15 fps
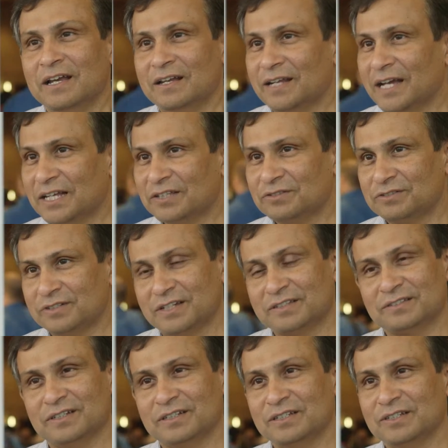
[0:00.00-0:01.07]
it has to
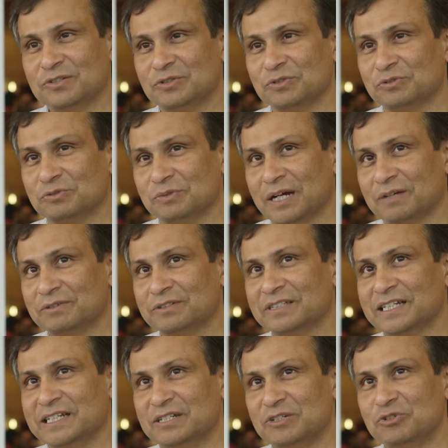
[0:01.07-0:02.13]
translate into, I would
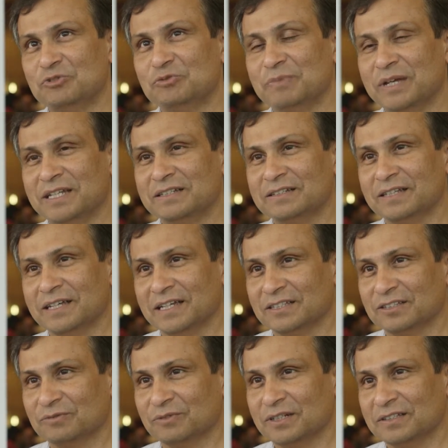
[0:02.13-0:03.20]
say, two main
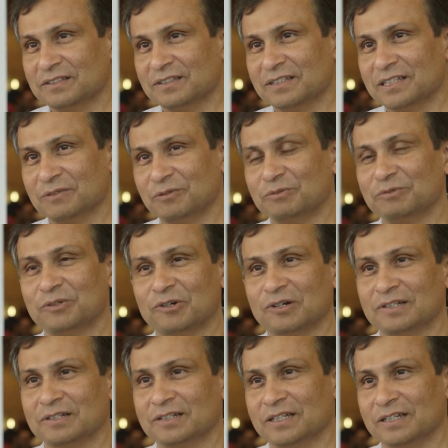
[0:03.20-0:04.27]
things. One is the what we
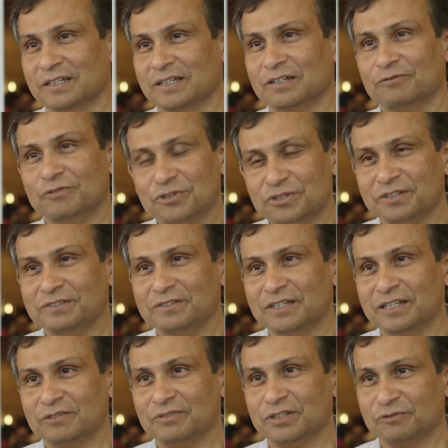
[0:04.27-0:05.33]
call the
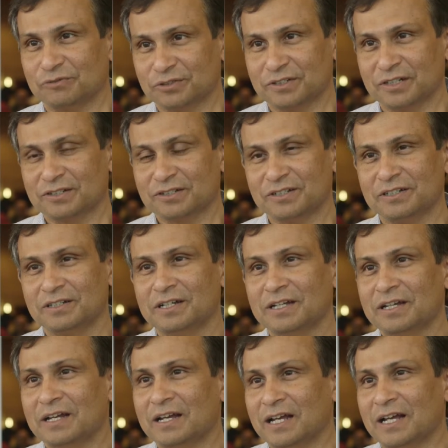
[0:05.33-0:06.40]
efficiency of the infrastructure
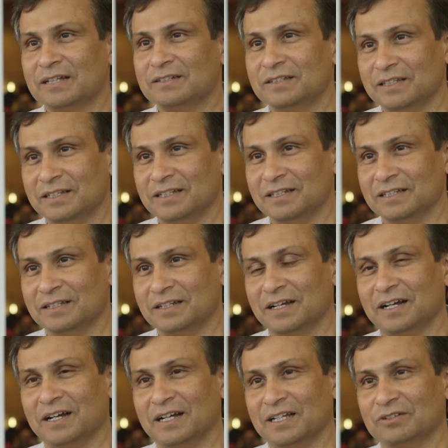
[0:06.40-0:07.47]
and the
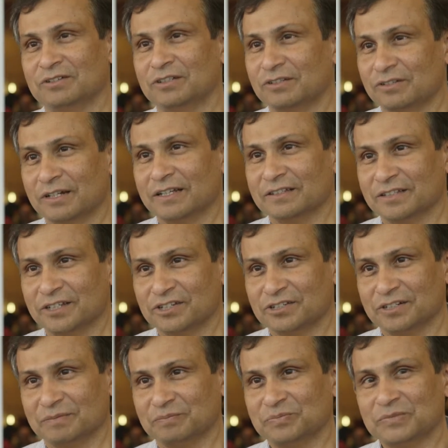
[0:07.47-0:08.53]
you know, the
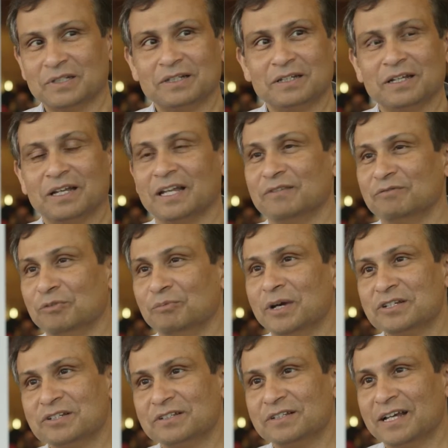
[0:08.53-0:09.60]
utilization. And we
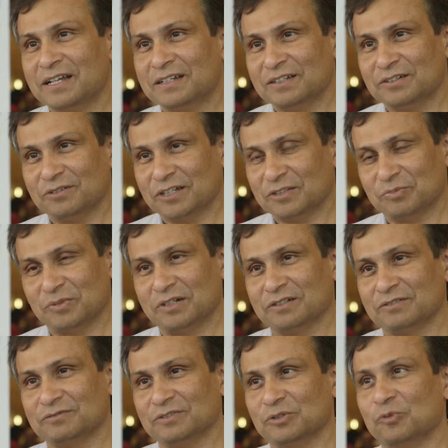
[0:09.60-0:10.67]
measure that, you know, as part
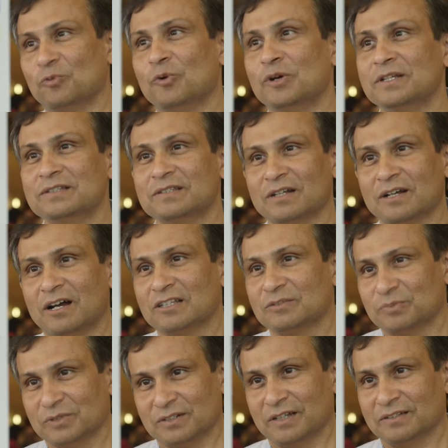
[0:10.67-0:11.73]
of, you know, what is the
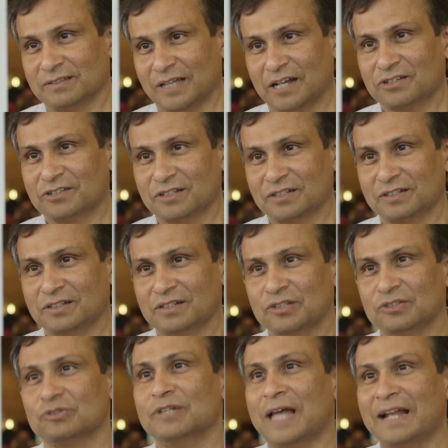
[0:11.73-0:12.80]
cost per transaction.
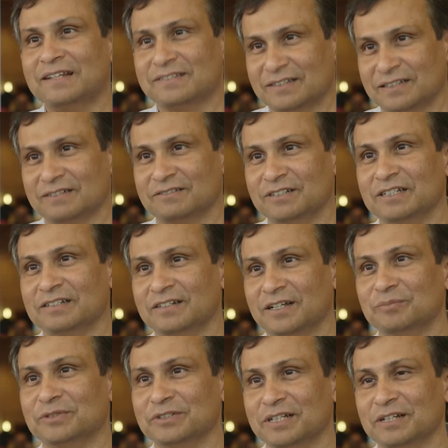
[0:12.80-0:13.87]
So that's the real
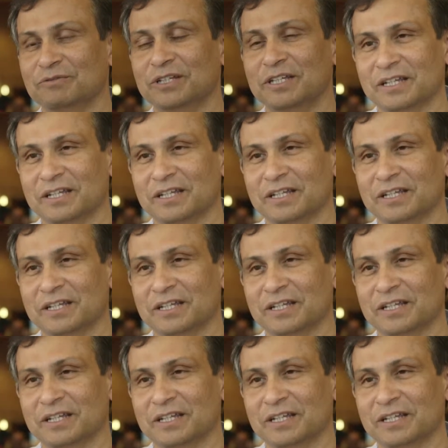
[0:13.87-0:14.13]
number that we